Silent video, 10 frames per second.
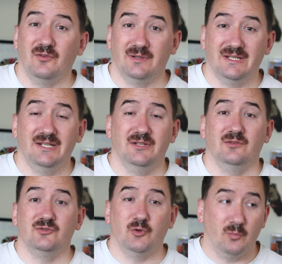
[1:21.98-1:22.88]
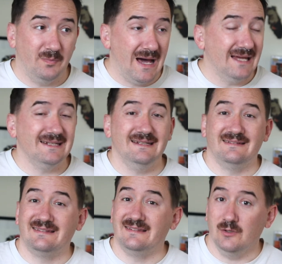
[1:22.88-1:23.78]
fully healed, your body is
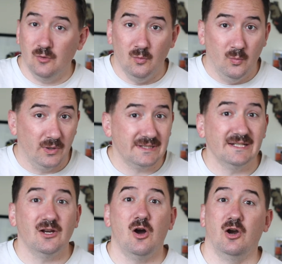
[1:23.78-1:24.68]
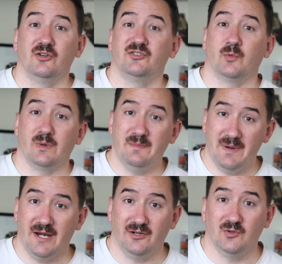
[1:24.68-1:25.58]
still working hard to
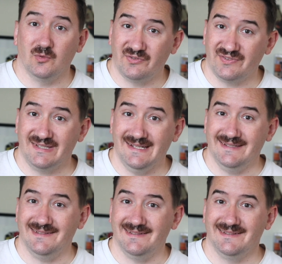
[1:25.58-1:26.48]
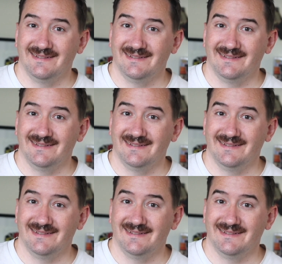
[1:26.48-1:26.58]
repair your skin.